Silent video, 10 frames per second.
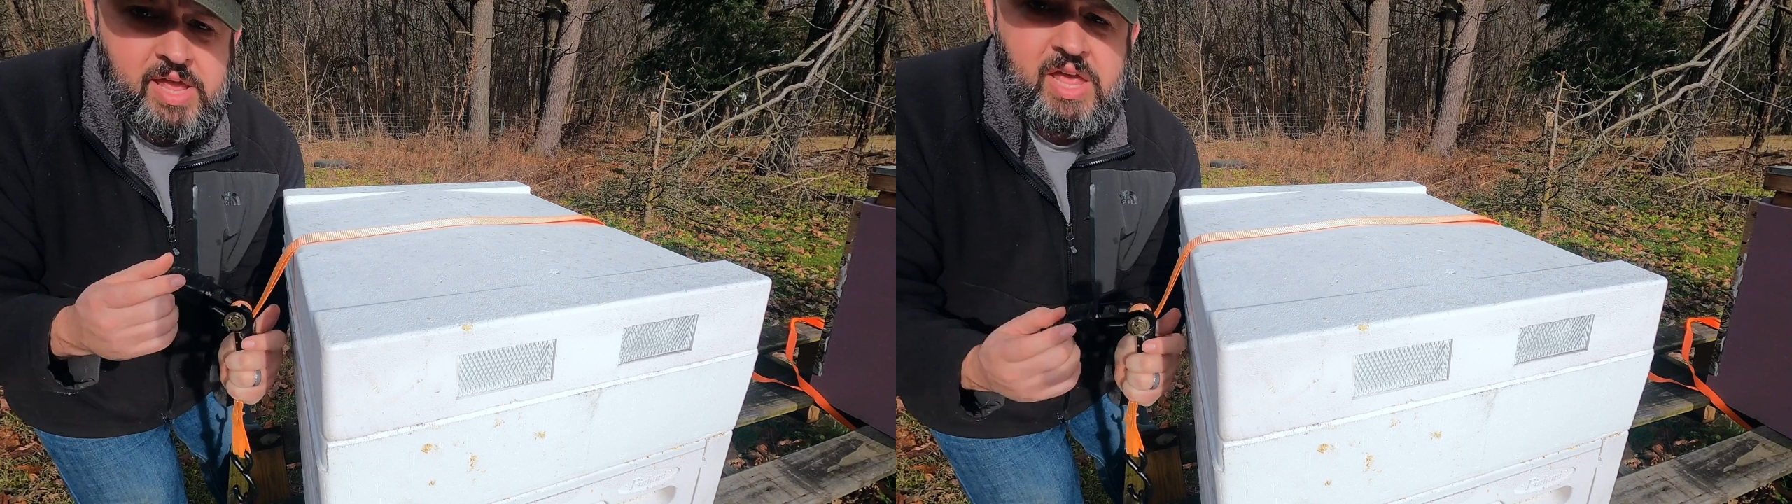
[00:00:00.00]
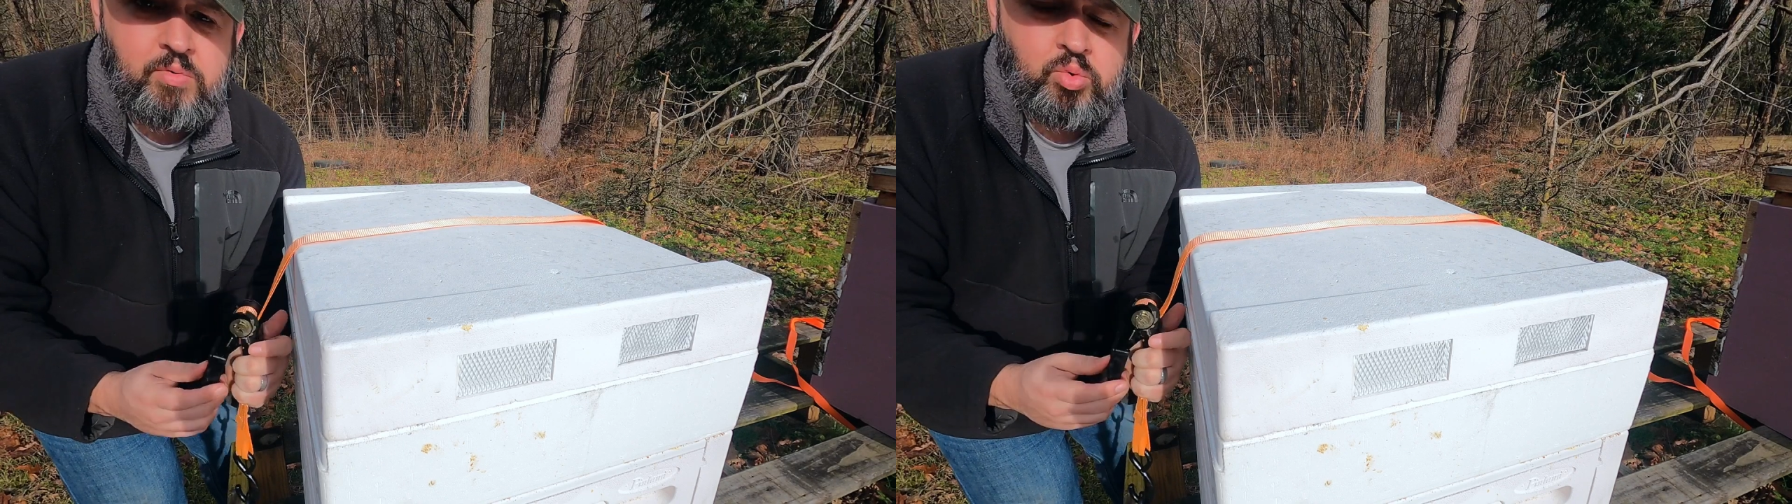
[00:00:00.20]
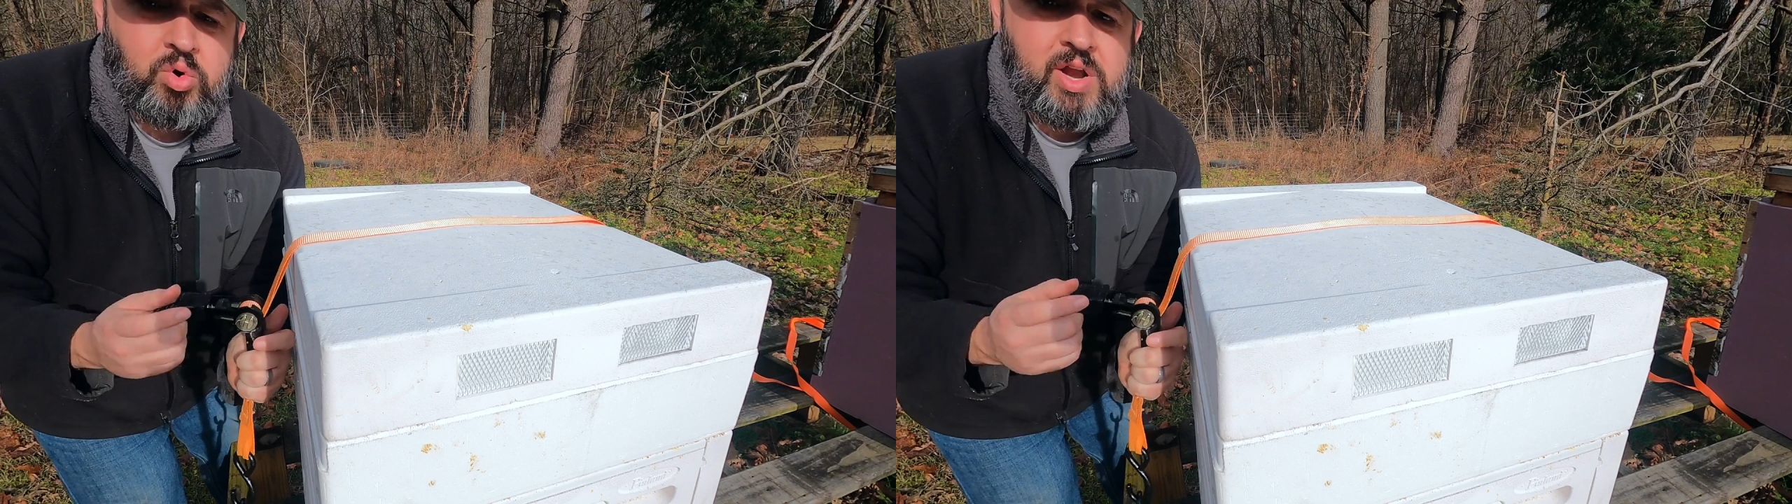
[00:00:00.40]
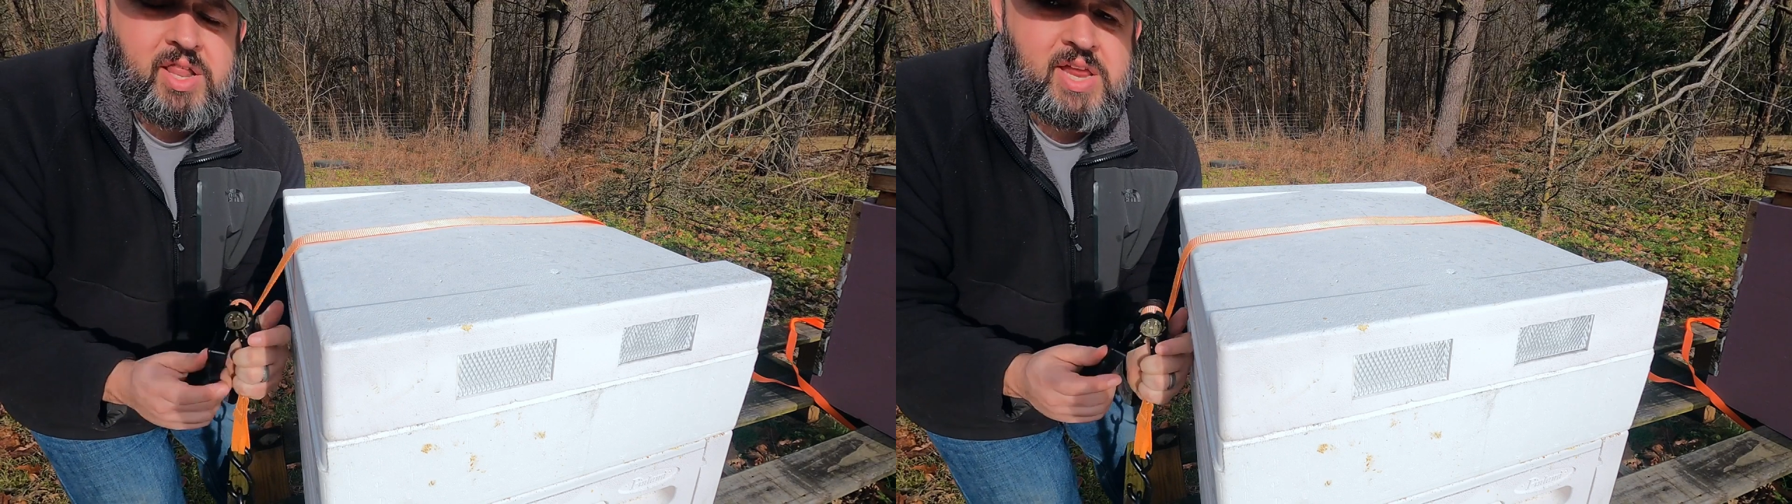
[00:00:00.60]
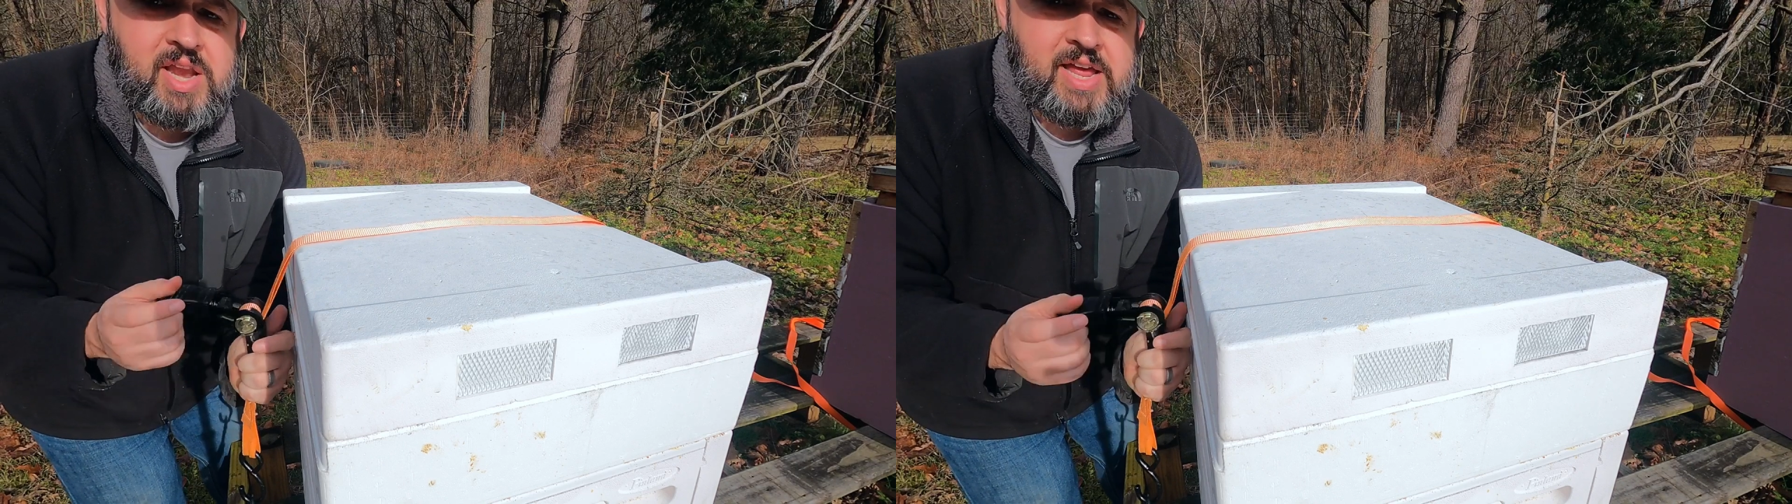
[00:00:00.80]
we get
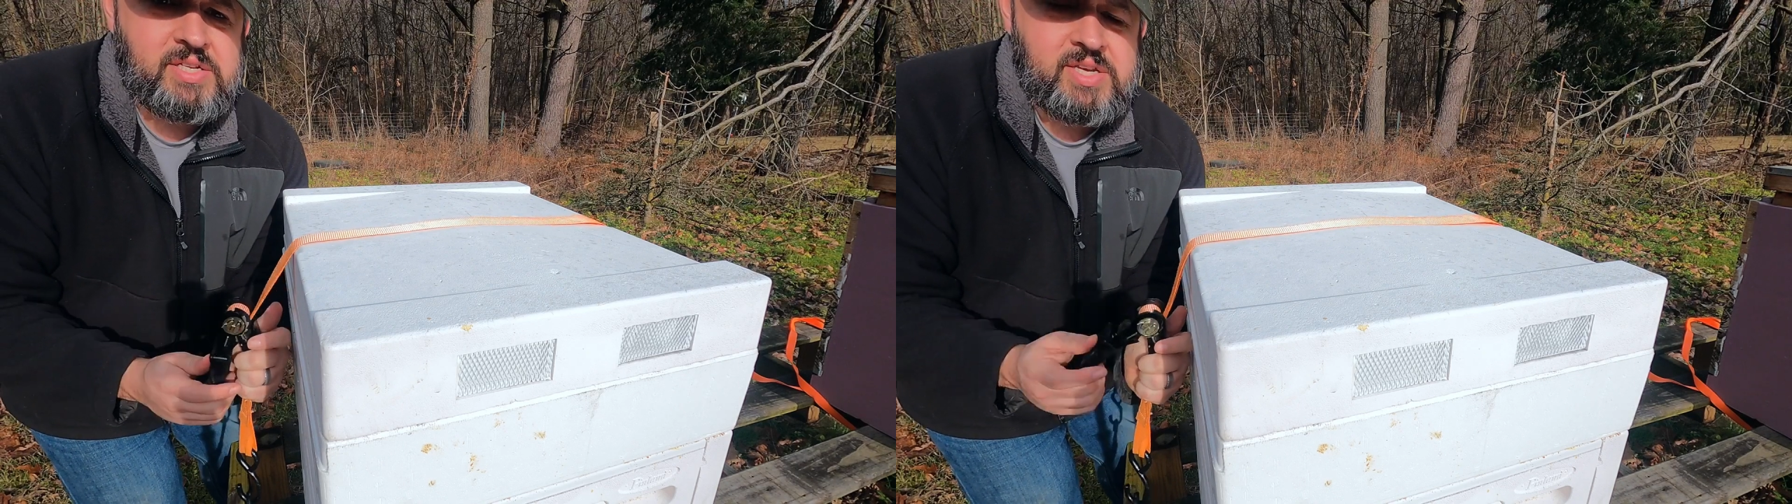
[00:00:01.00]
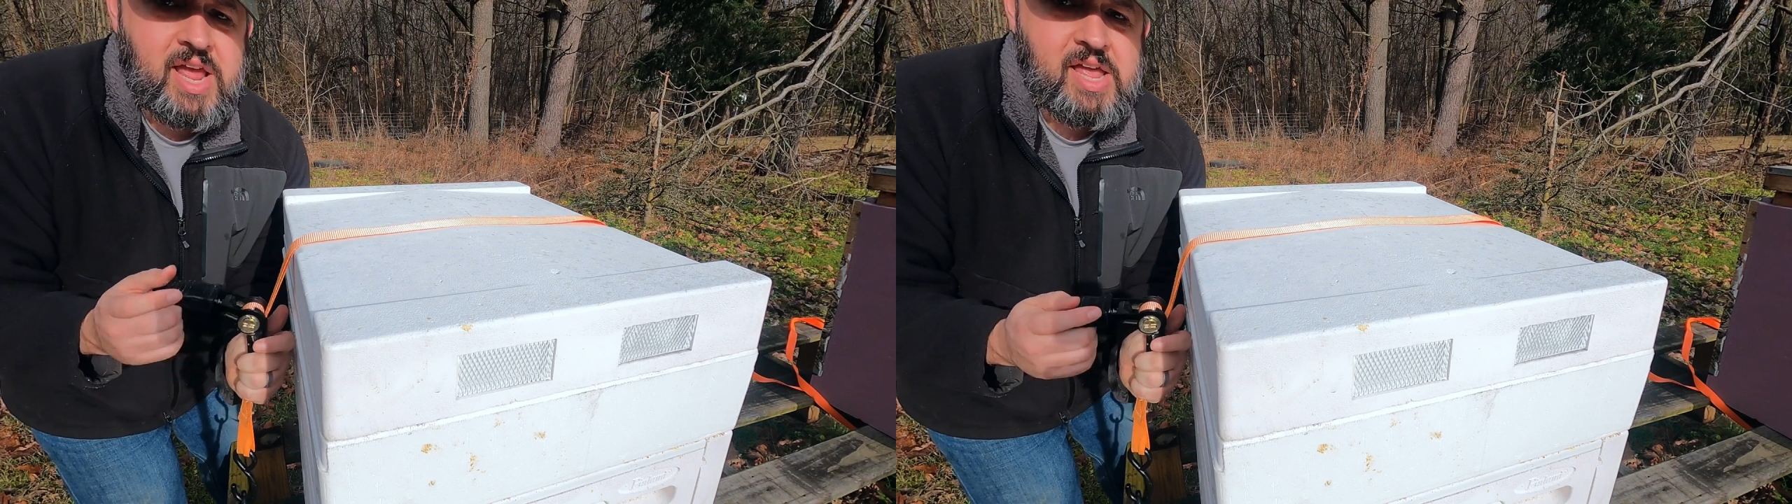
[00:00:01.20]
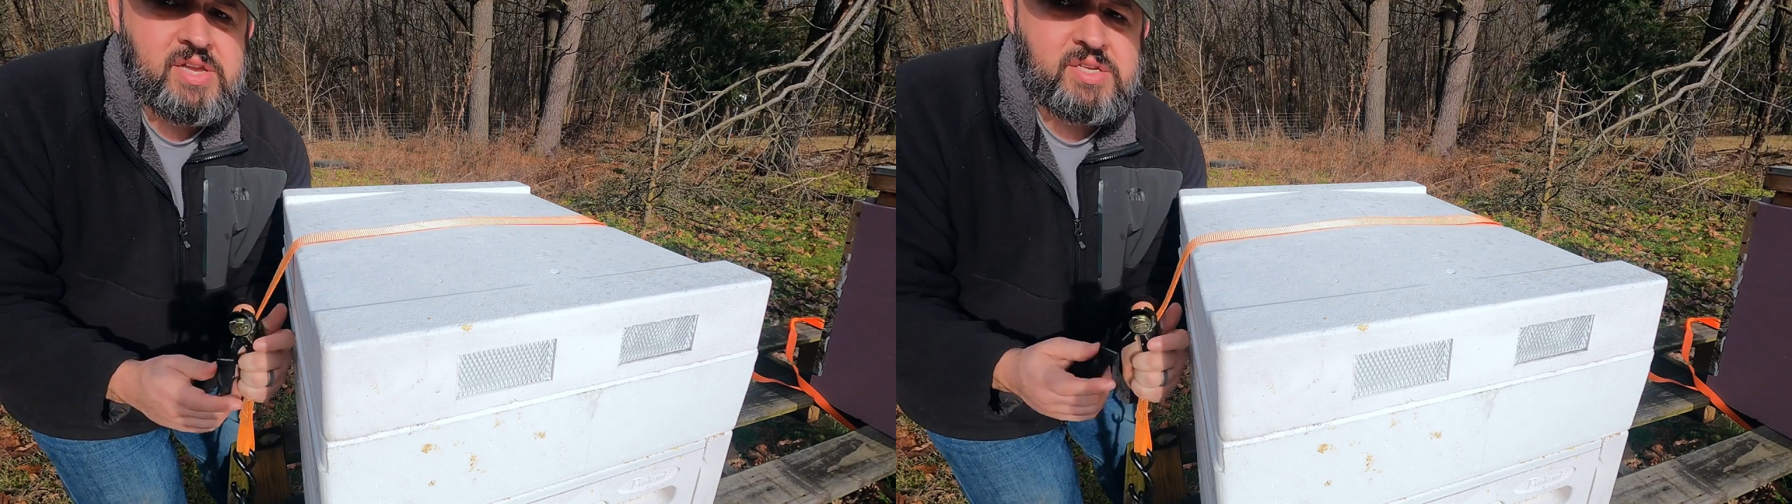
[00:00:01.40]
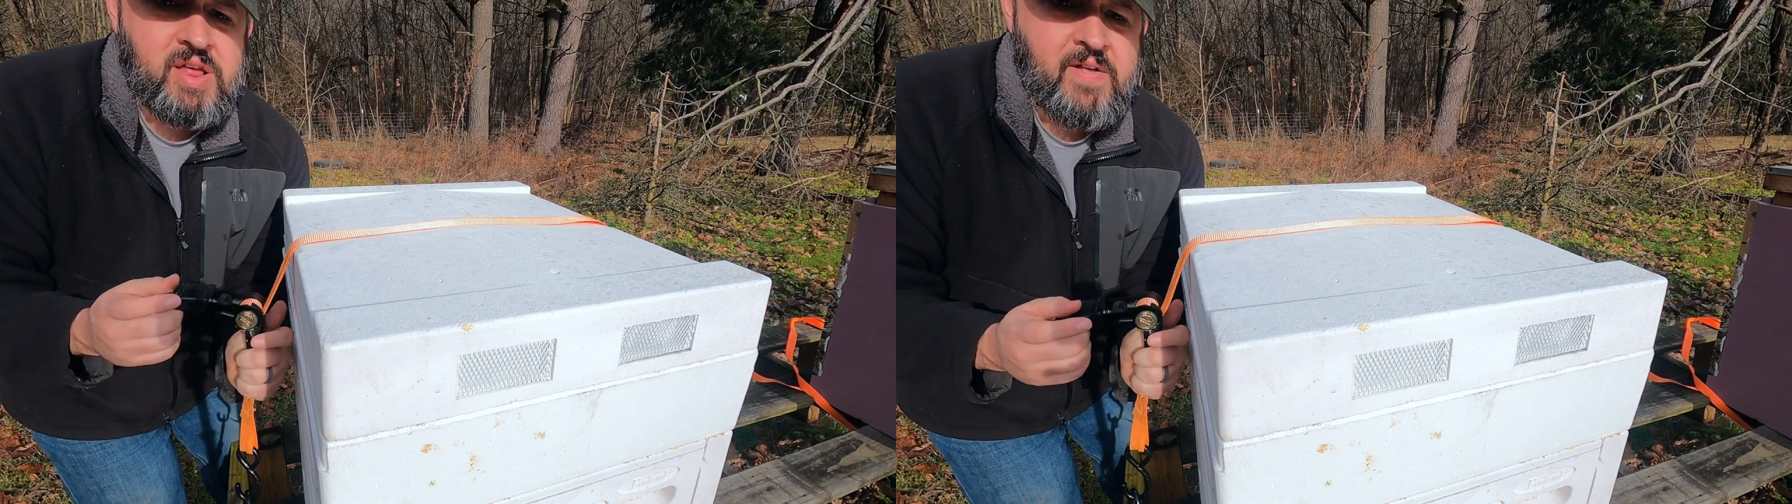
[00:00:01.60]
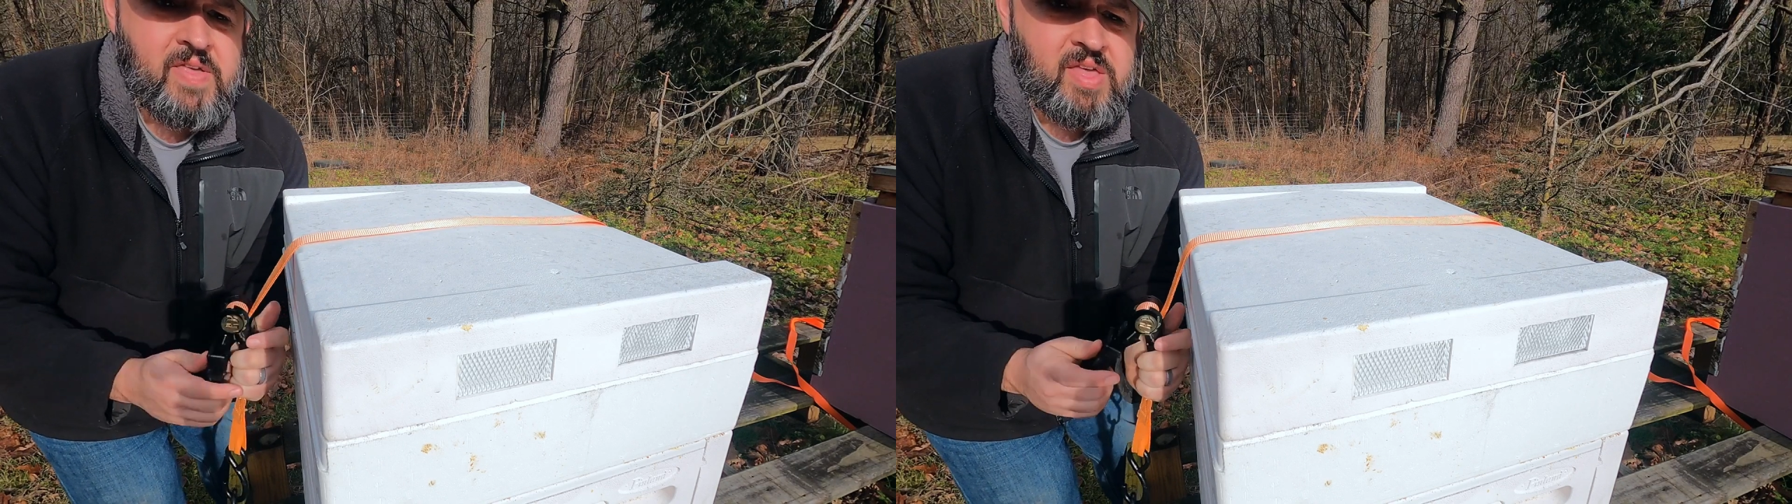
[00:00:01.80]
really nice days,